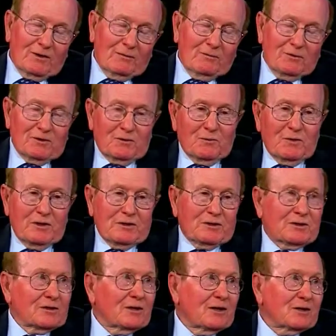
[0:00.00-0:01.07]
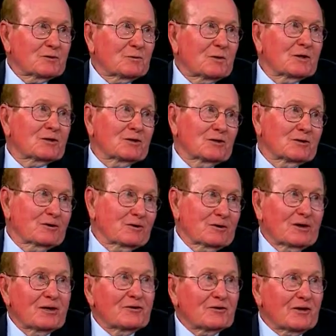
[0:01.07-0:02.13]
up as a basic non-specialist in the
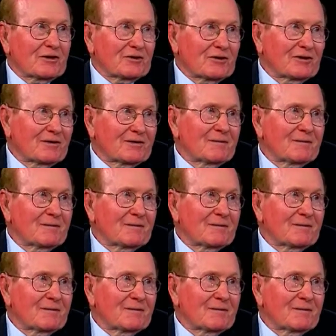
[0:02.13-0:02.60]
gun section.